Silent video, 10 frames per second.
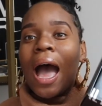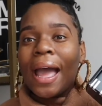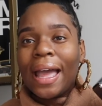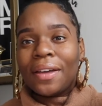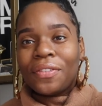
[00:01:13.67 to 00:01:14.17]

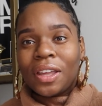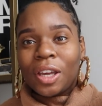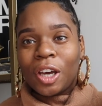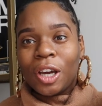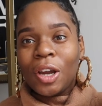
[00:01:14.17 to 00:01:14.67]
I have
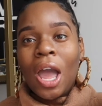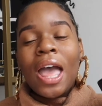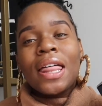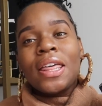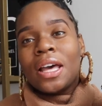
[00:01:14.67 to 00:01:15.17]
here
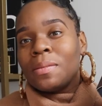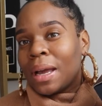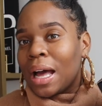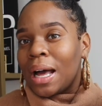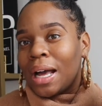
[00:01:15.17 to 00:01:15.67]
the IL
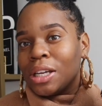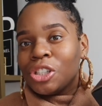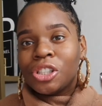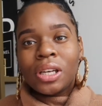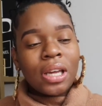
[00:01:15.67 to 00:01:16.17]

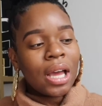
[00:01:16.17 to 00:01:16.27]
MAKIAGE.